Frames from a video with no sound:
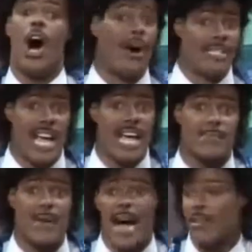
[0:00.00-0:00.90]
oh, and
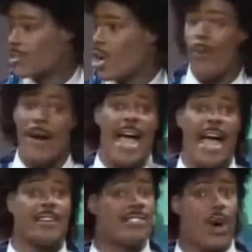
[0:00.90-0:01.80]
James Brown stole my
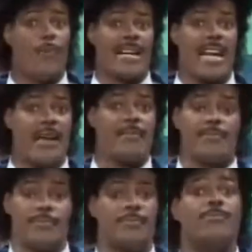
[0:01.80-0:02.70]
hair, stole my cape.
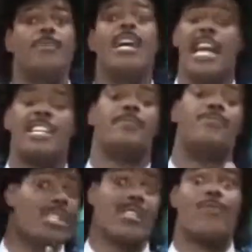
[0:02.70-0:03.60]
Mm-hmm. He's in
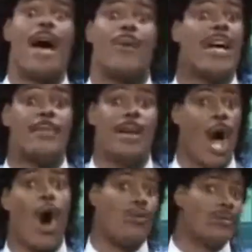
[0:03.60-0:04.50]
prison right where he
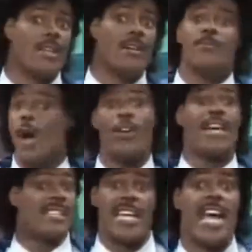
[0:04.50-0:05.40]
belongs. Oh,
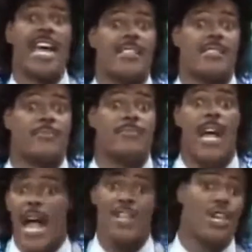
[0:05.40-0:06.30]
yes, he is.
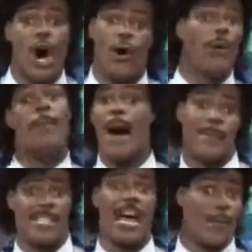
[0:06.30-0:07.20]
And you know,
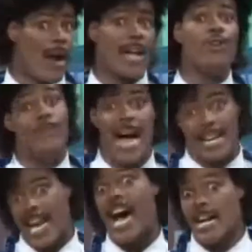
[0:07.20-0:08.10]
Papa's got a brand new
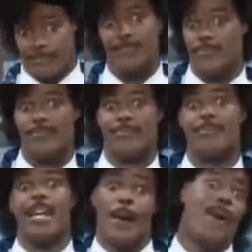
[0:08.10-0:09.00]
bag now.
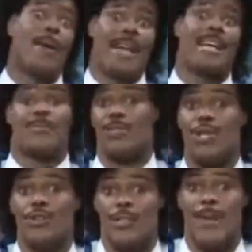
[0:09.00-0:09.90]
Mm-hmm. Probably got some
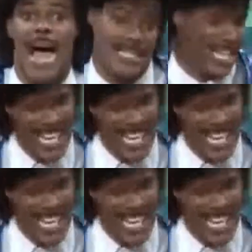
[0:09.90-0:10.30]
shoes to match.